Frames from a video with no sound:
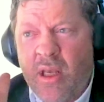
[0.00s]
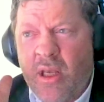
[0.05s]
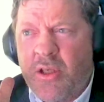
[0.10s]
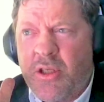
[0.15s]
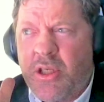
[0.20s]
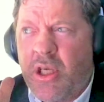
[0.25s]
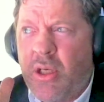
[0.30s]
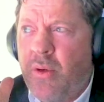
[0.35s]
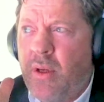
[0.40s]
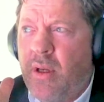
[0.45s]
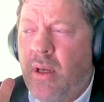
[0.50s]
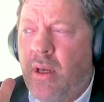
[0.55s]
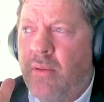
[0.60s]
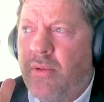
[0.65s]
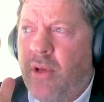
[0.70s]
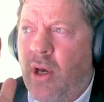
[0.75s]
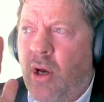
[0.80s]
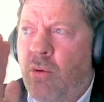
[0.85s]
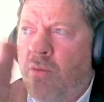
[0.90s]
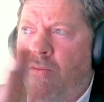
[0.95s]
So
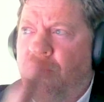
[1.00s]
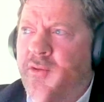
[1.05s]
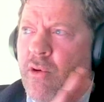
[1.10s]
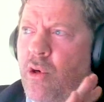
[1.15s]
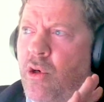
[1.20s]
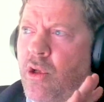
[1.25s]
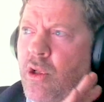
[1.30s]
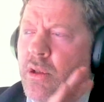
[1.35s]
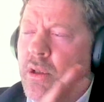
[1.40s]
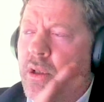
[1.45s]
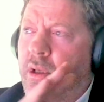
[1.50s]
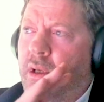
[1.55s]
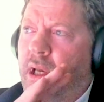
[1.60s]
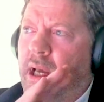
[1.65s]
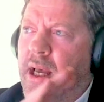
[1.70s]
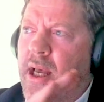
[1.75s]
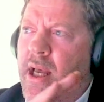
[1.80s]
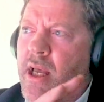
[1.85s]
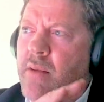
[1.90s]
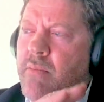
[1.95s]
the overall
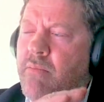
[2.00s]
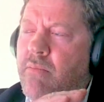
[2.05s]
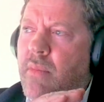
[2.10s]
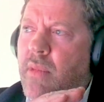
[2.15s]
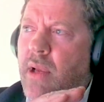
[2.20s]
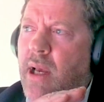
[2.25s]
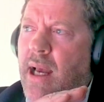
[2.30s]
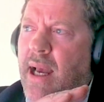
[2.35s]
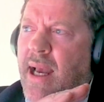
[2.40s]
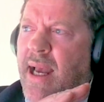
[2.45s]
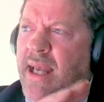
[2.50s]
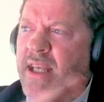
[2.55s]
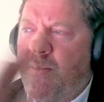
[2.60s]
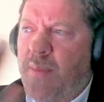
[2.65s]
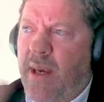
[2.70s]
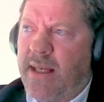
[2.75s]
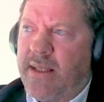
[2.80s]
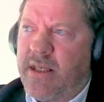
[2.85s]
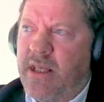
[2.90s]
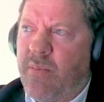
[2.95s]
aspects